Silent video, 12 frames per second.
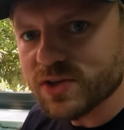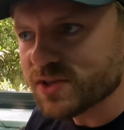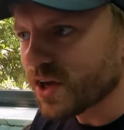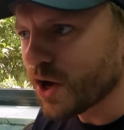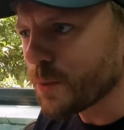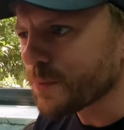I
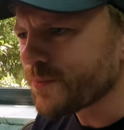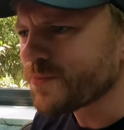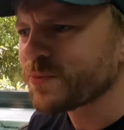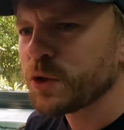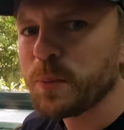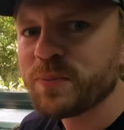was
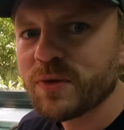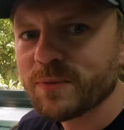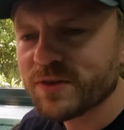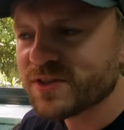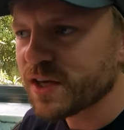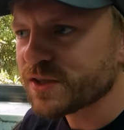
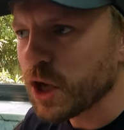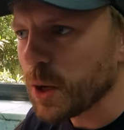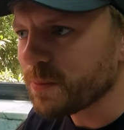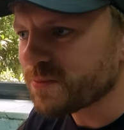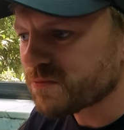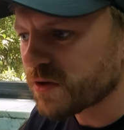like, sounds
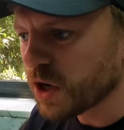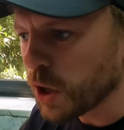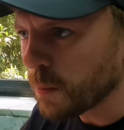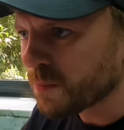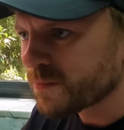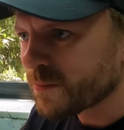like, you
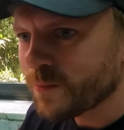know,